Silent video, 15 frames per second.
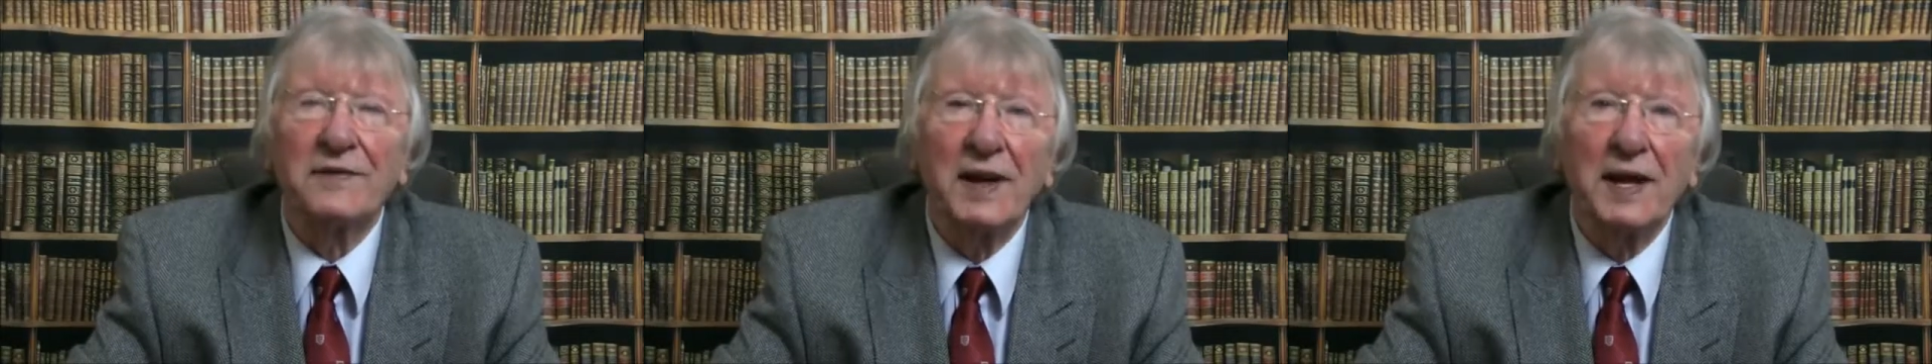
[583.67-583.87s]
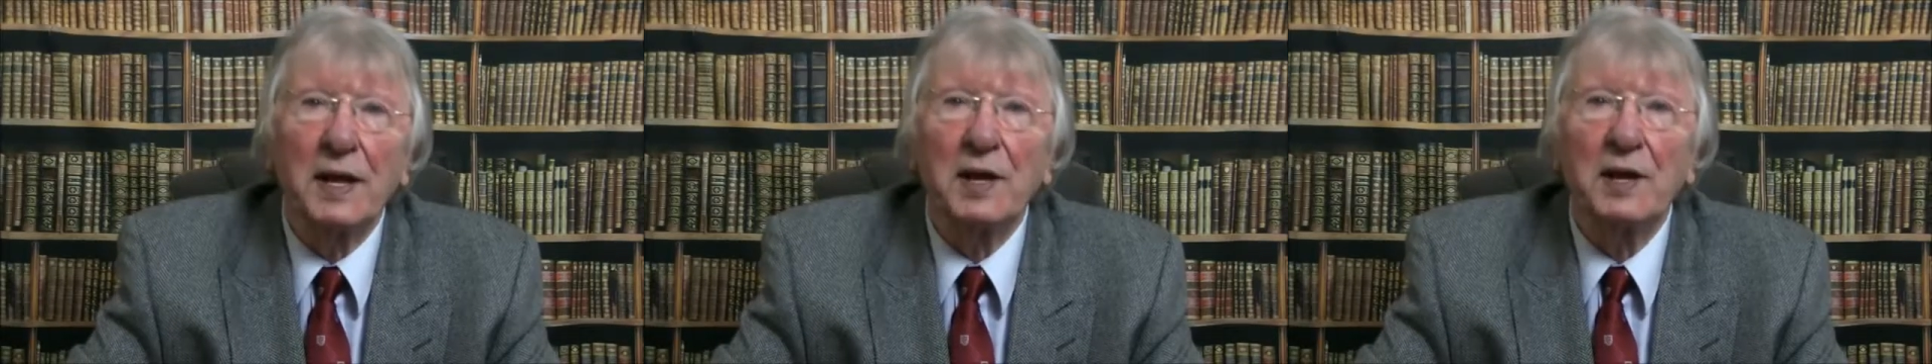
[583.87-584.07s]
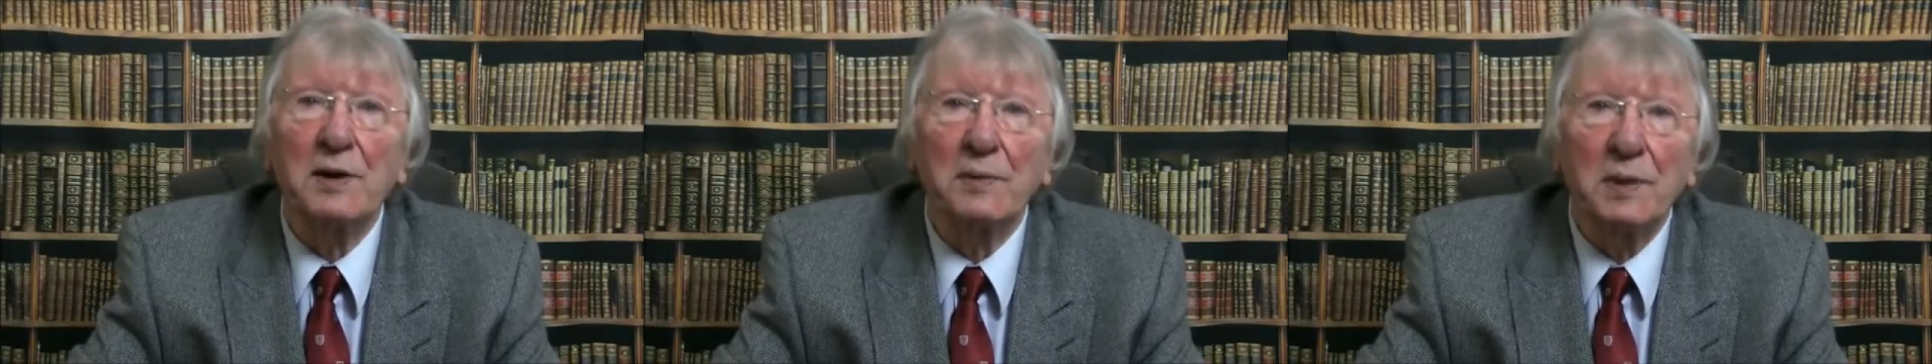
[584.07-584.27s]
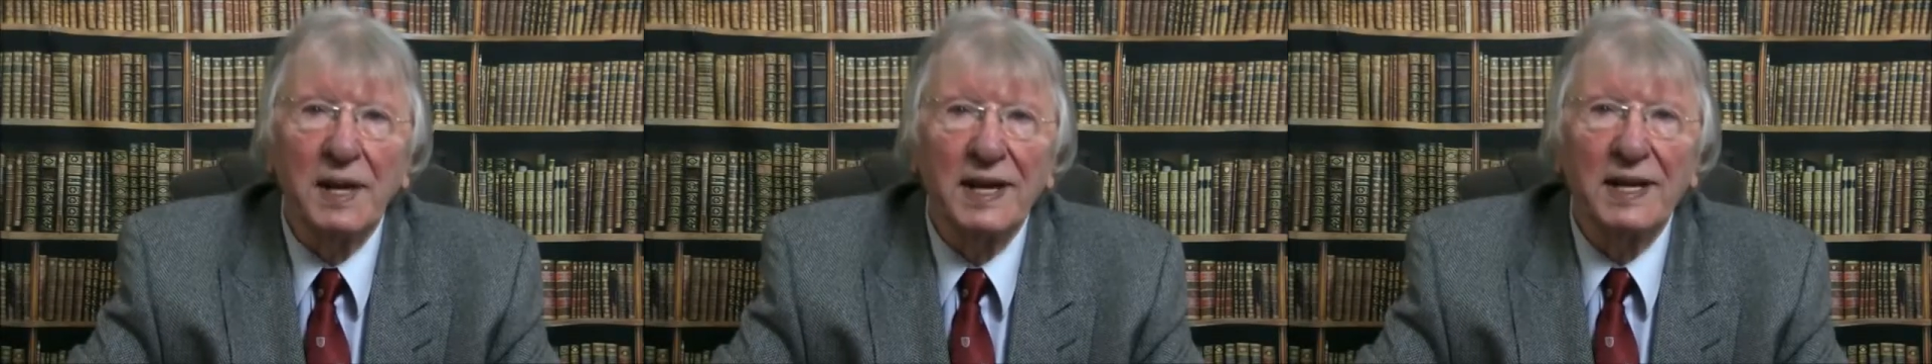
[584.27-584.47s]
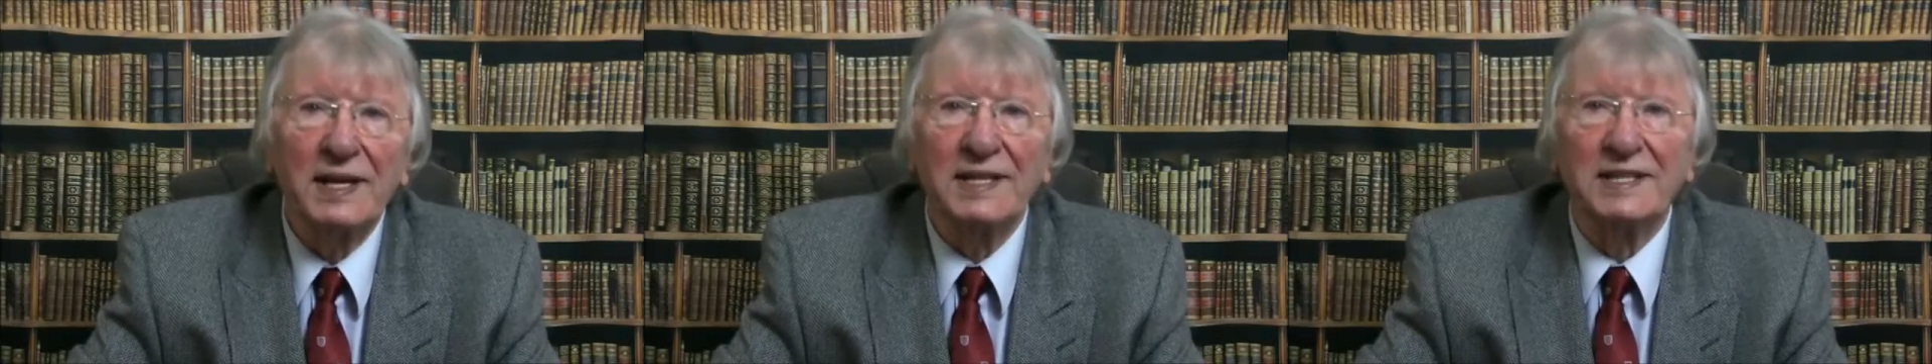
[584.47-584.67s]
helium
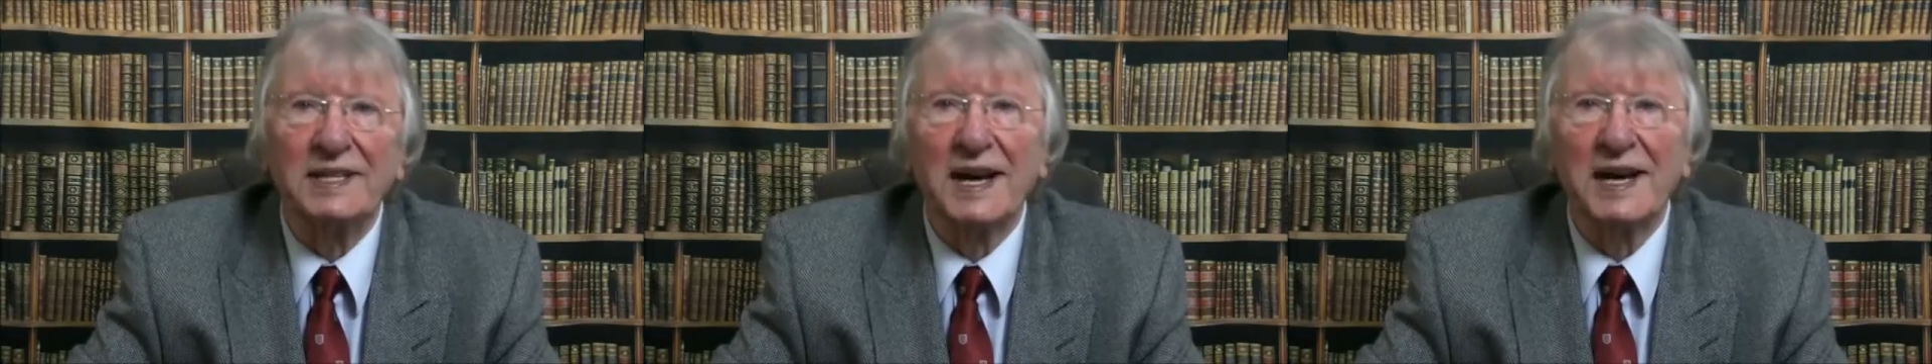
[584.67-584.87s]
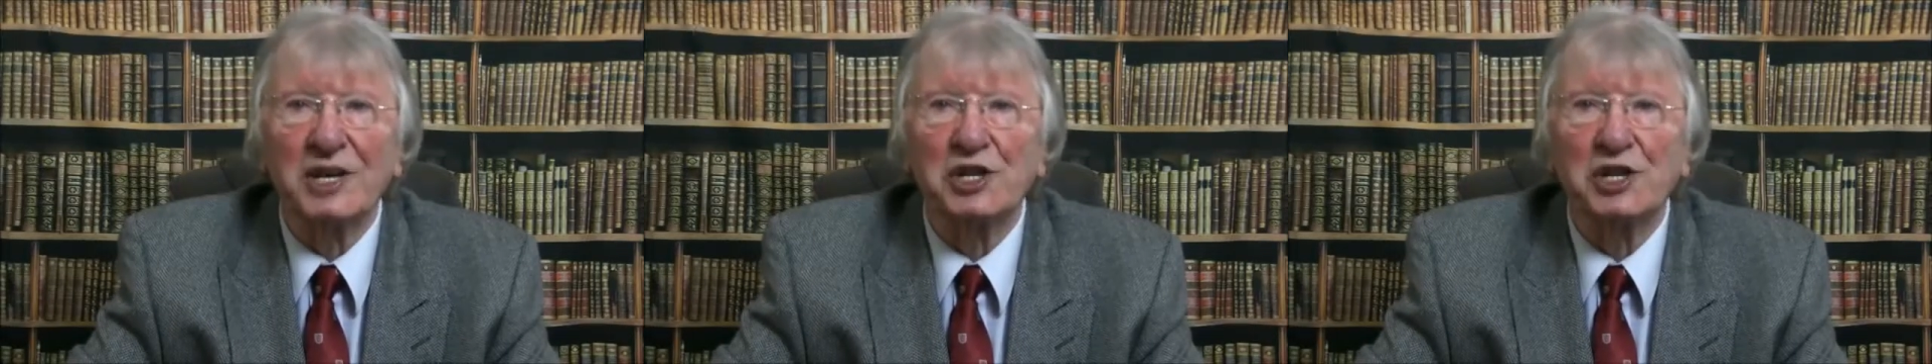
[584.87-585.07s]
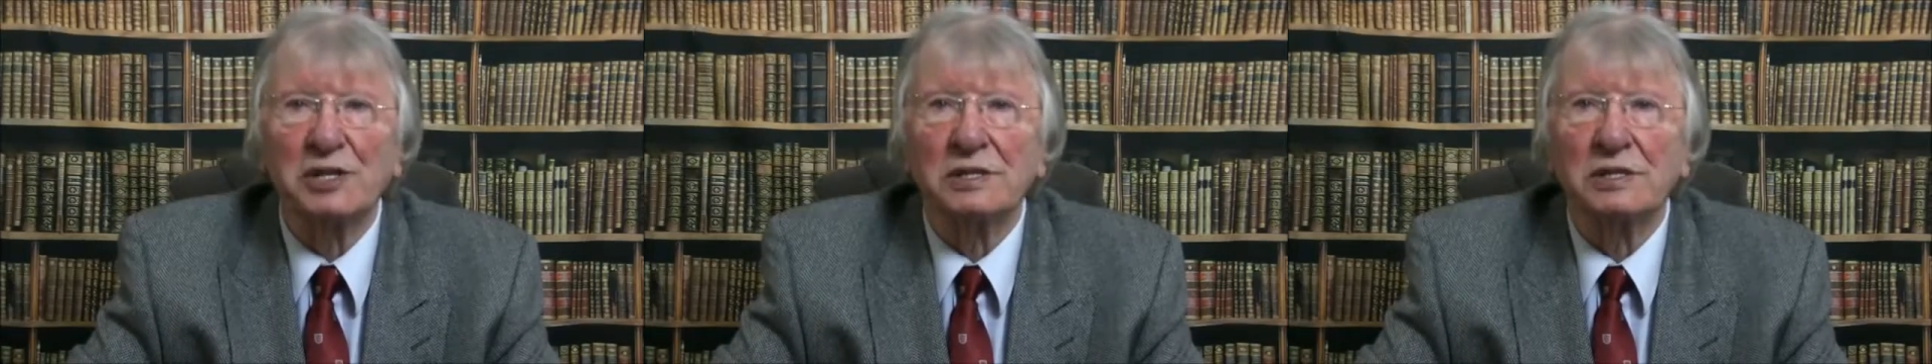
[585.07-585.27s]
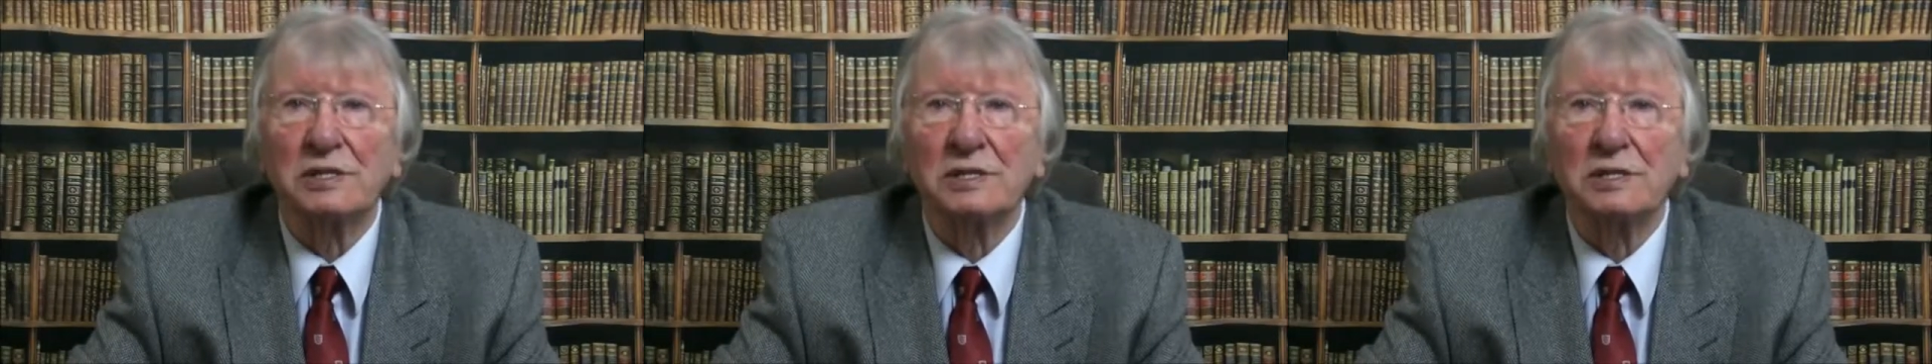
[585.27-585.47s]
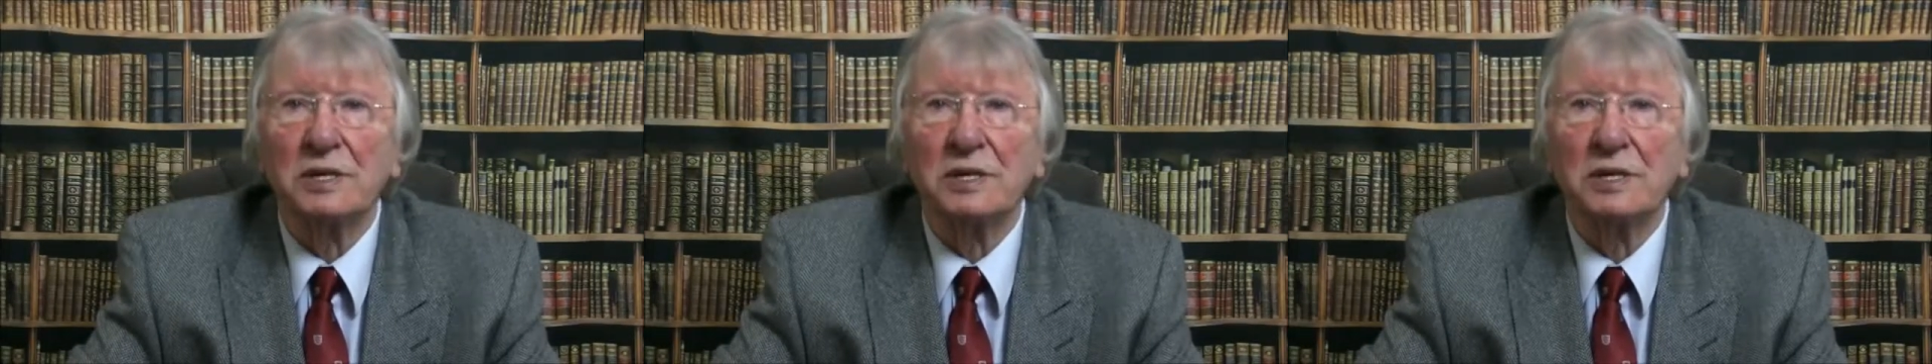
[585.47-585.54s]
leak detection,